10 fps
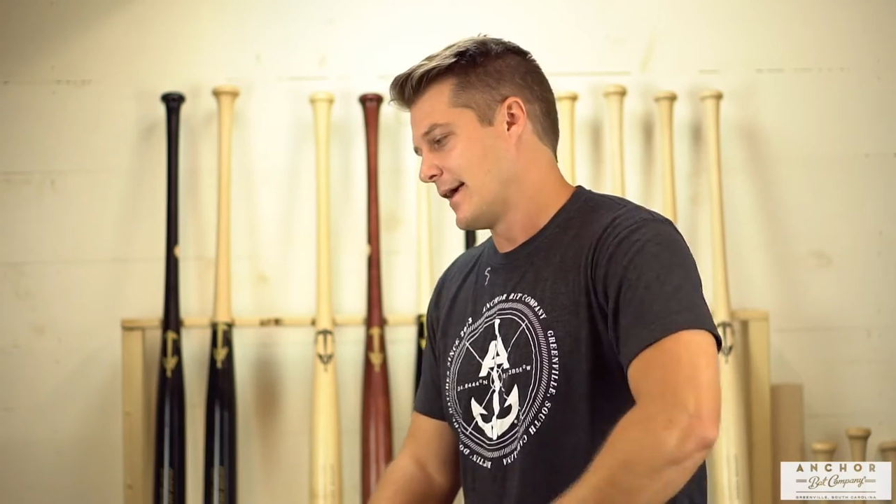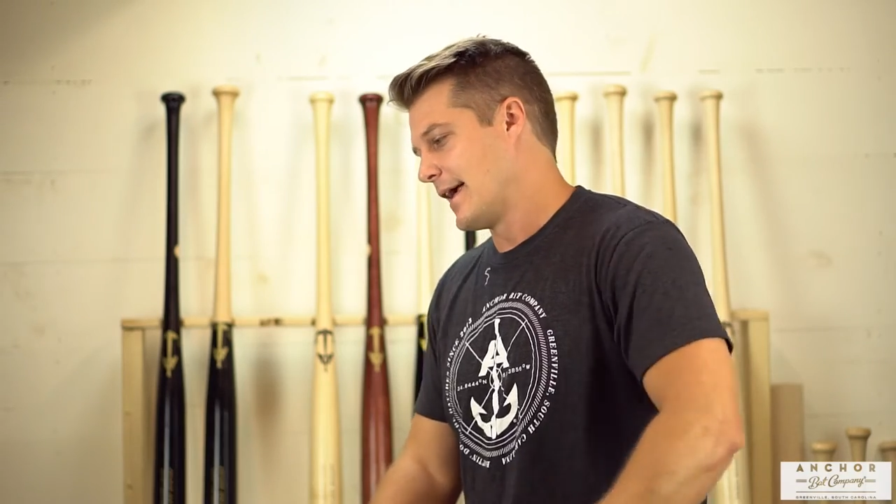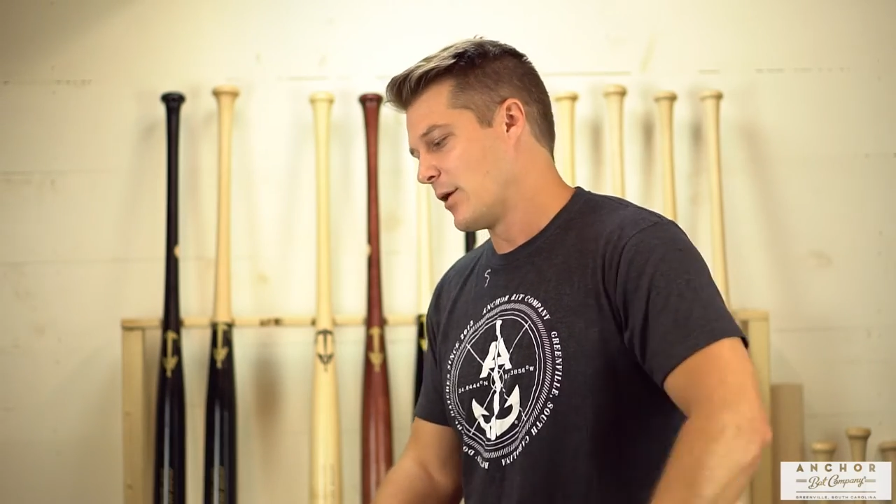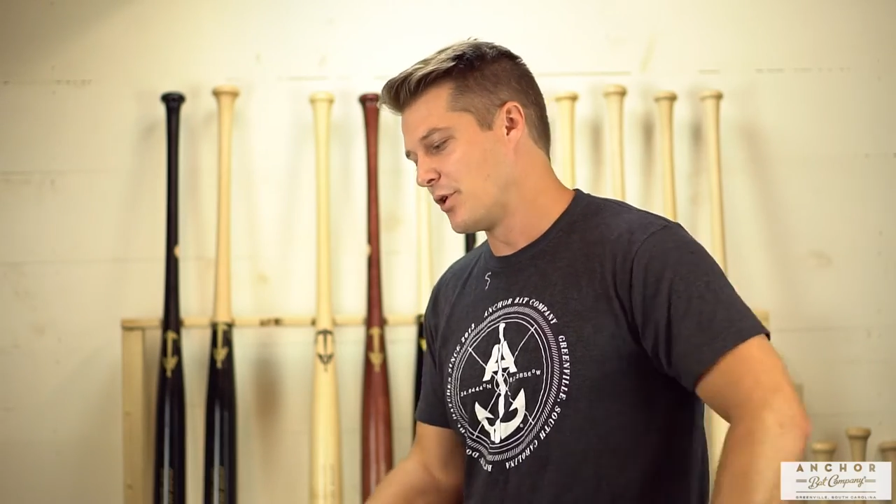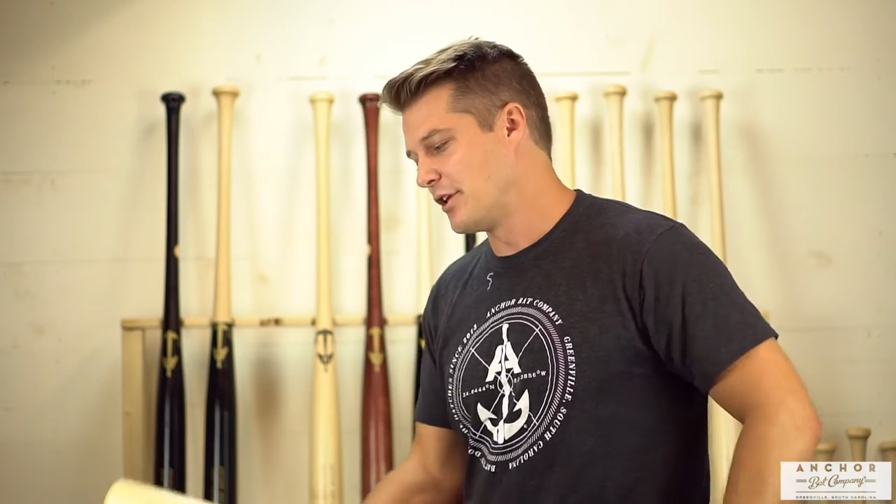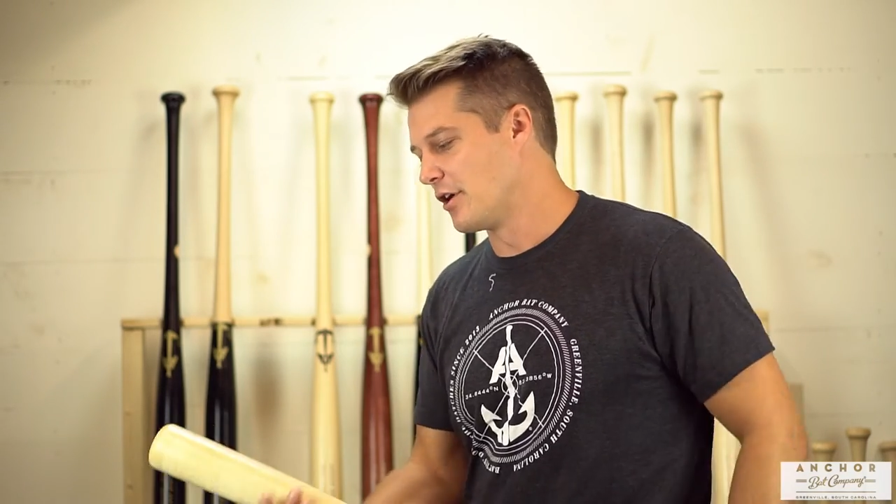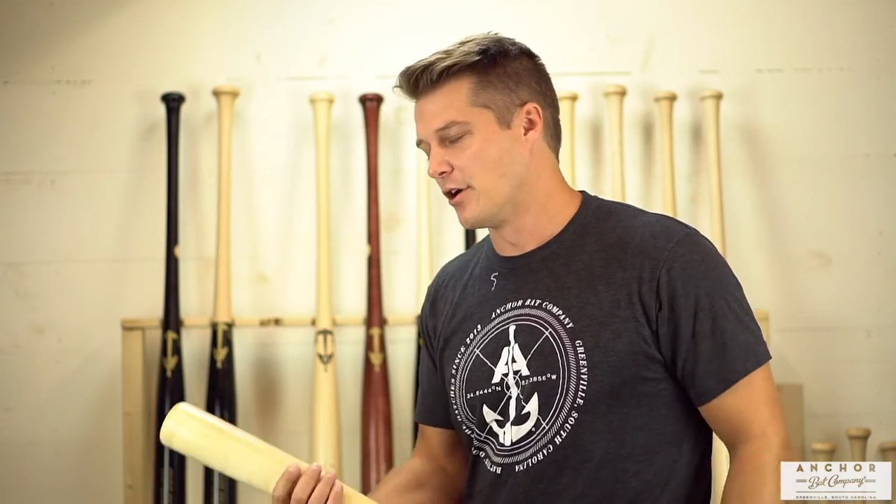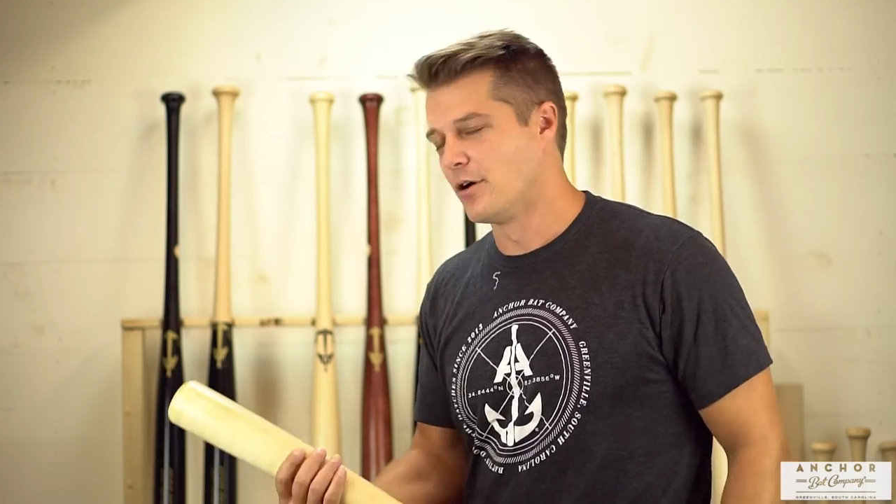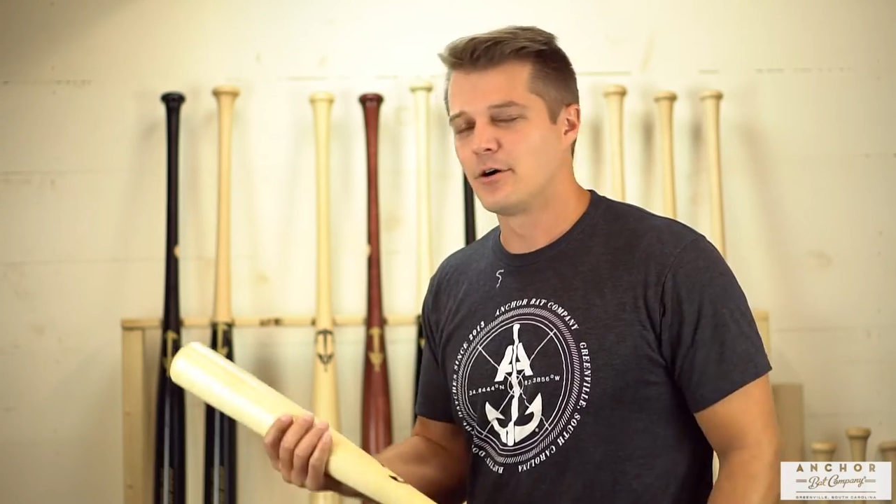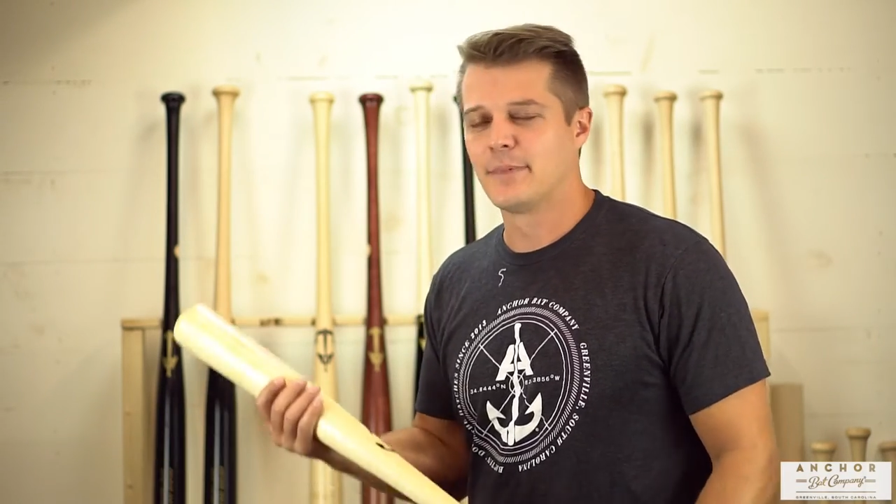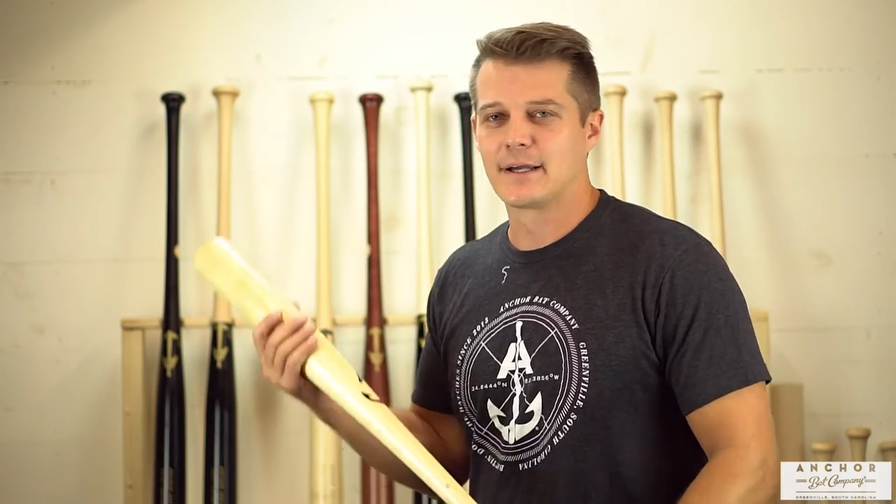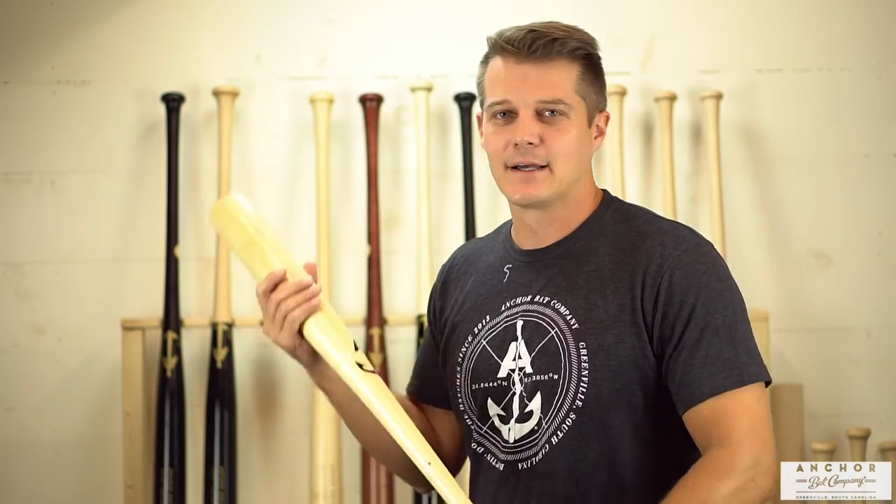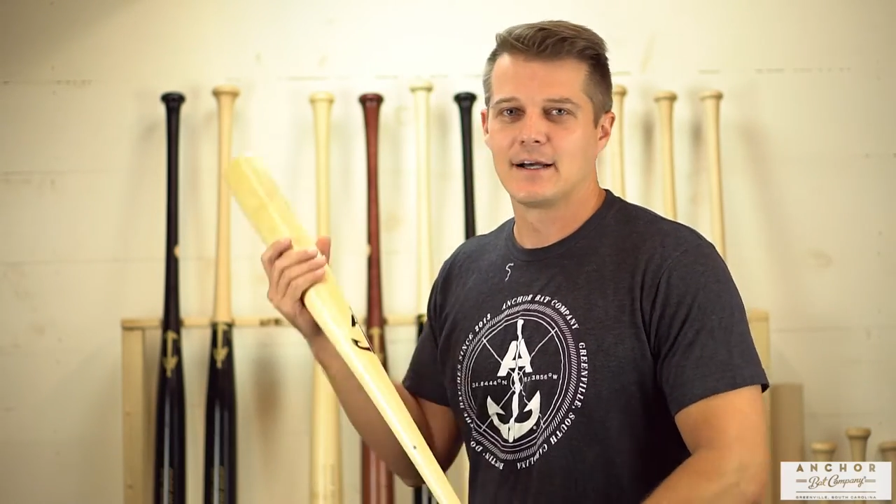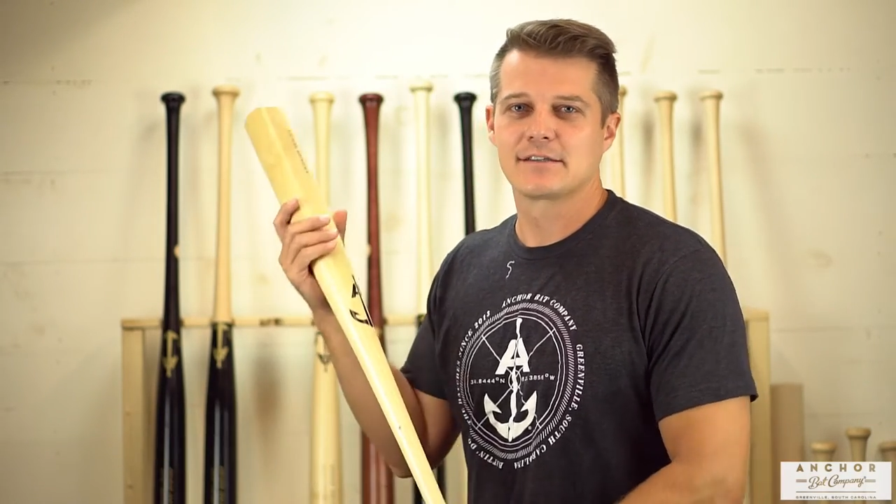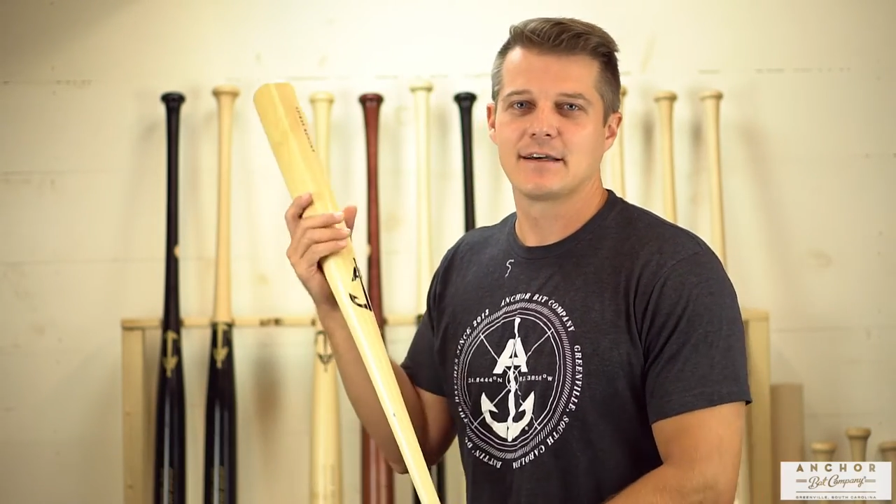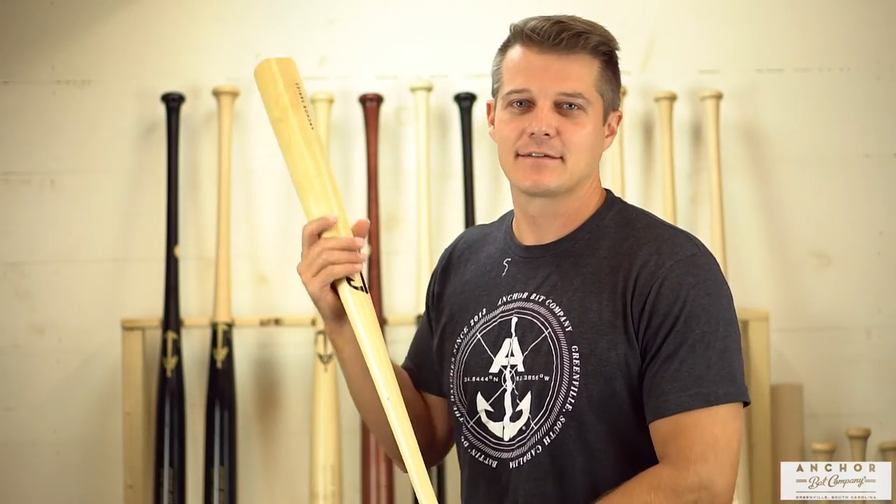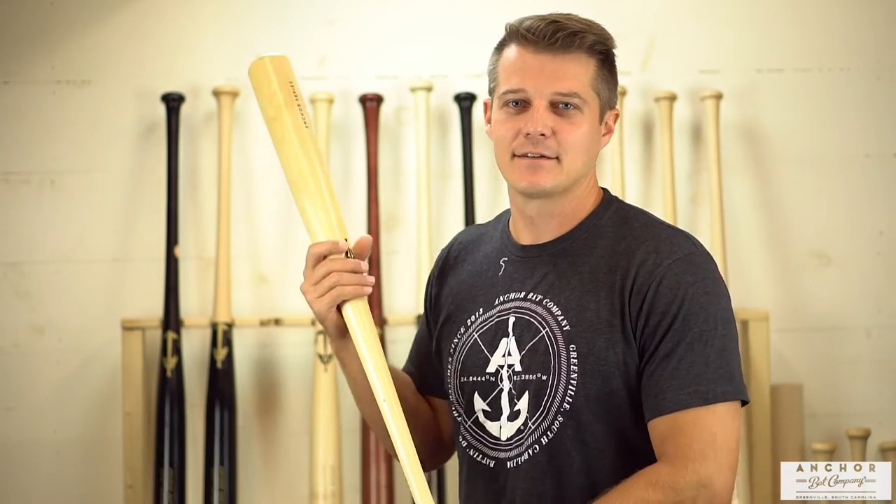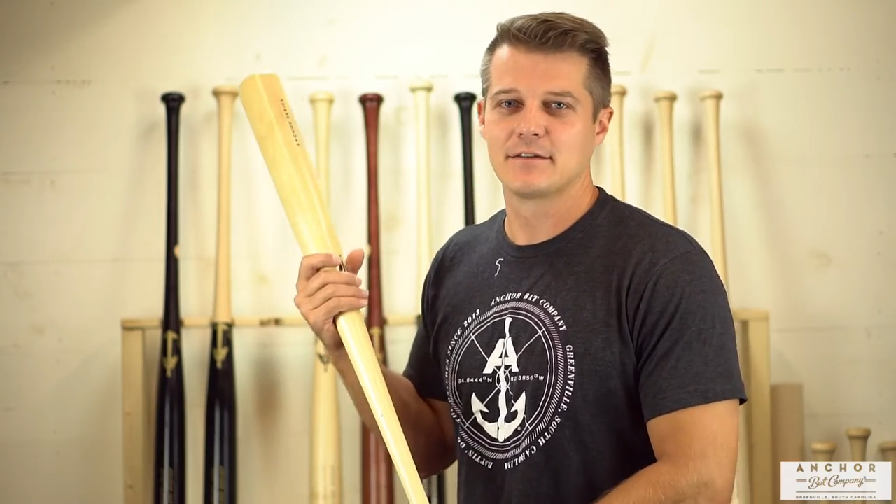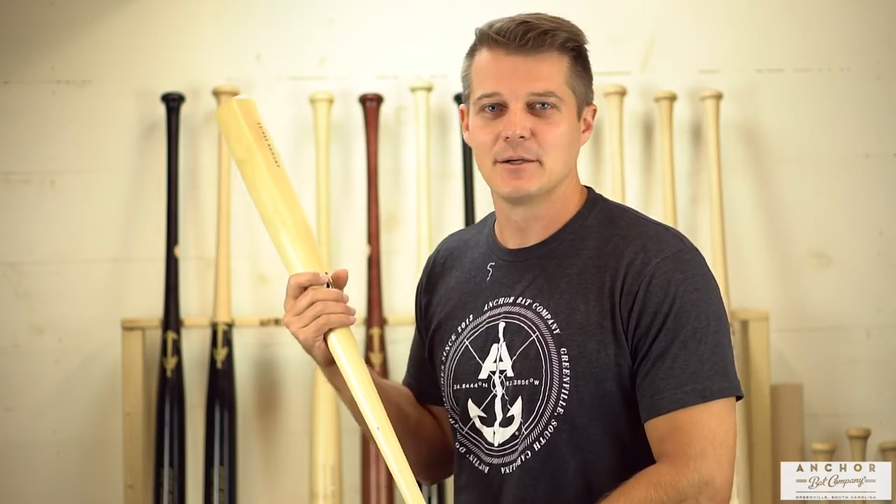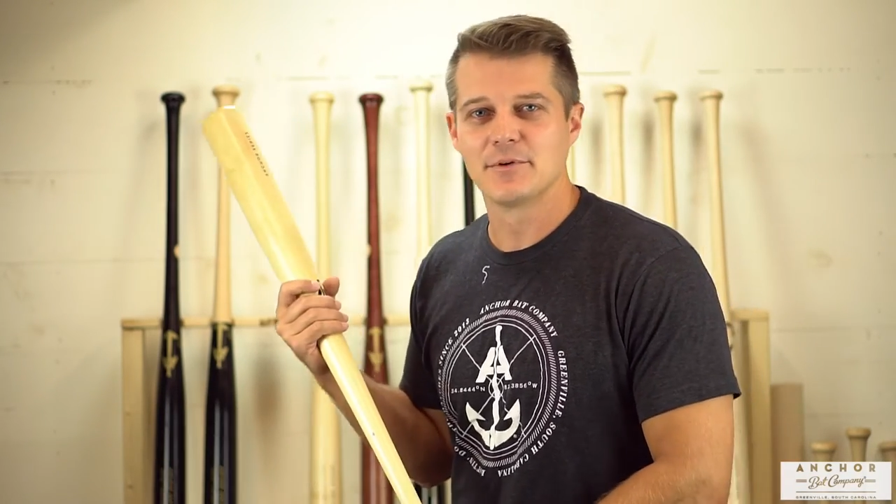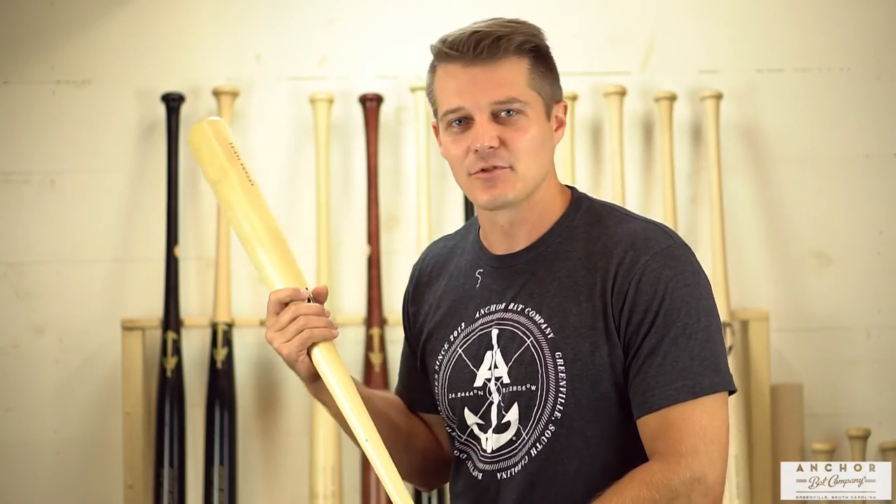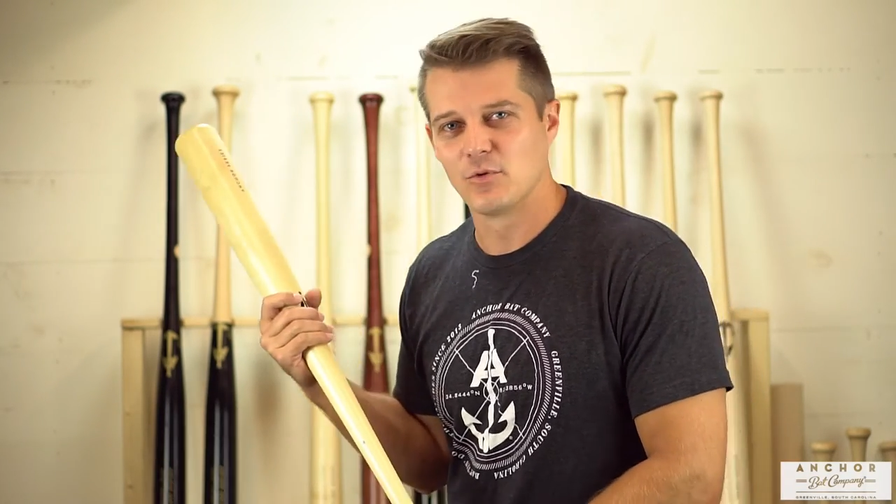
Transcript: And we know, oh my gosh, that's the dumbest